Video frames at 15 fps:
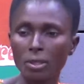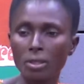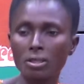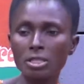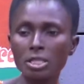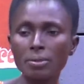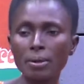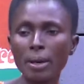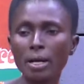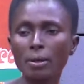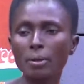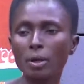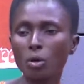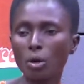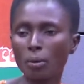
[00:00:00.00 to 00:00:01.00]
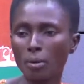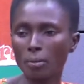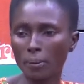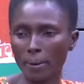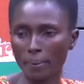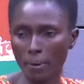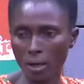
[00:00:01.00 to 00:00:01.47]
Nti me buy me kwa me
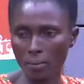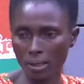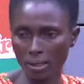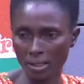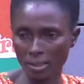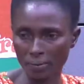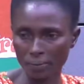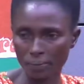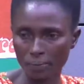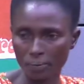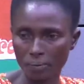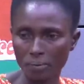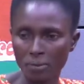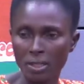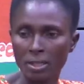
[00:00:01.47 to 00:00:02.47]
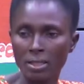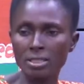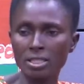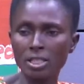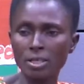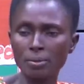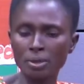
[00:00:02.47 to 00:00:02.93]
papa mani.
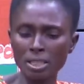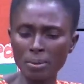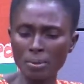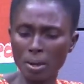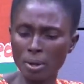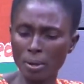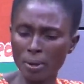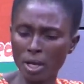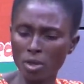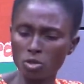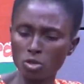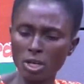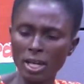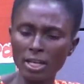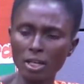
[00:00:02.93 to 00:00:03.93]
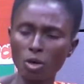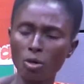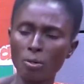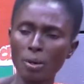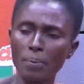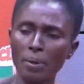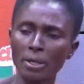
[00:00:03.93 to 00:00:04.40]
Nti tama me buy so na kwa
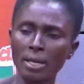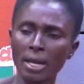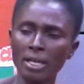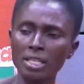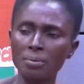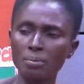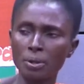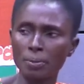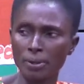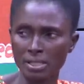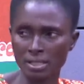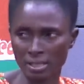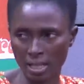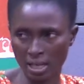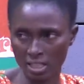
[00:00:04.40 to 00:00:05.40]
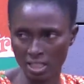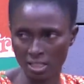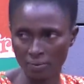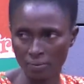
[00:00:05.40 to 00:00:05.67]
bepe dani pipe se maje.